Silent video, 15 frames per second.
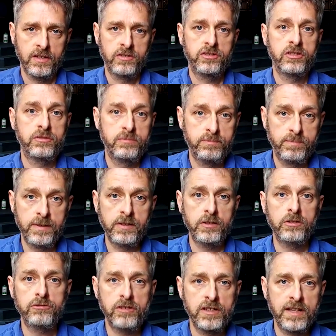to
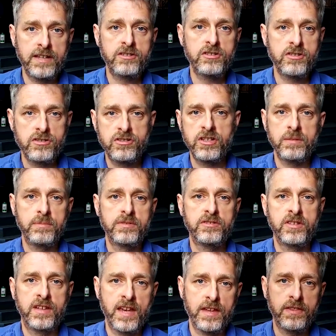build relationships
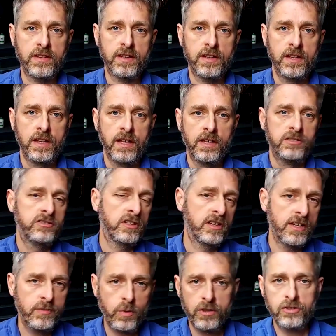together. So that
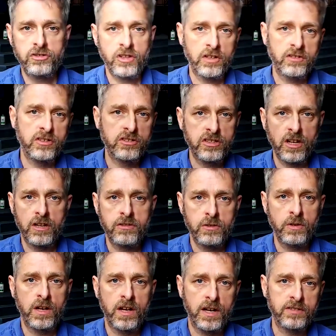if one church is going
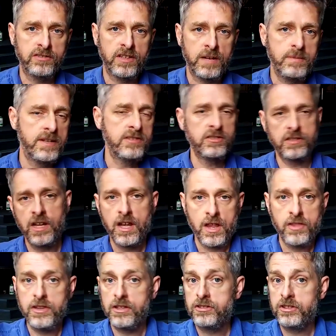through a hard time, it isn't
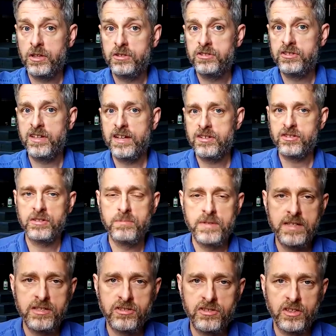the association
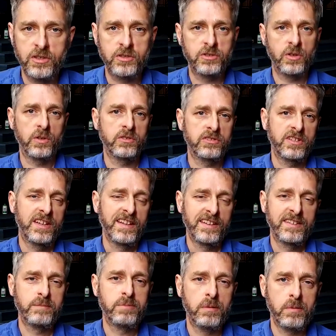minister who sorts
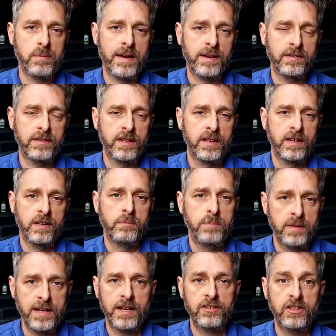the problem out,
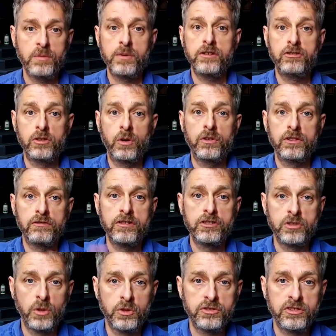but actually we draw on the
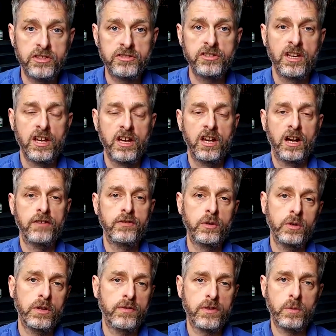resources of
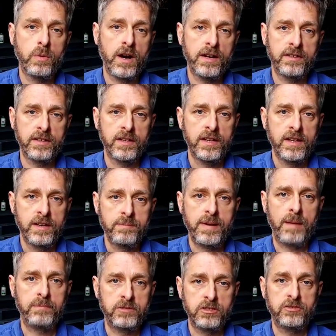all of the wider
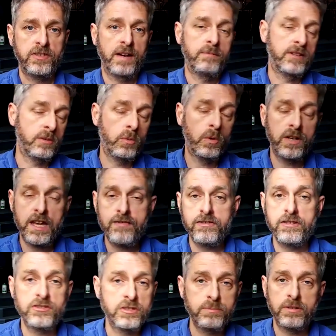Baptist family whatever
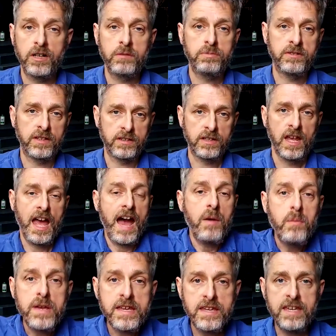is appropriate. And
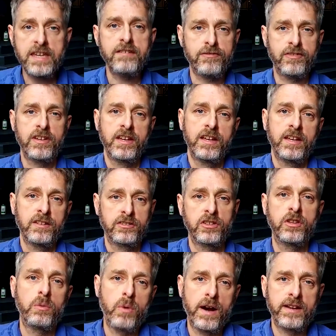we give to
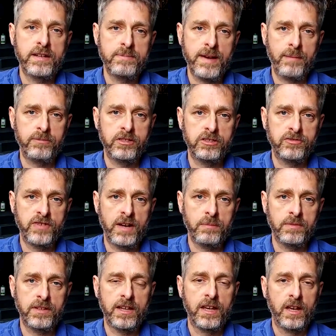the wider Baptist
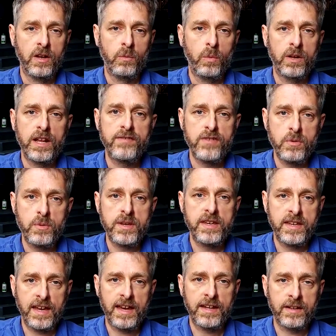family whatever we
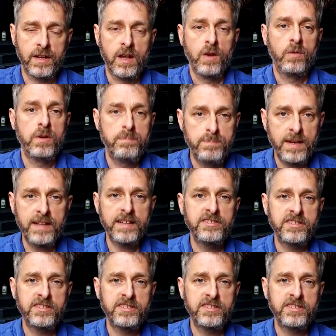can. We're better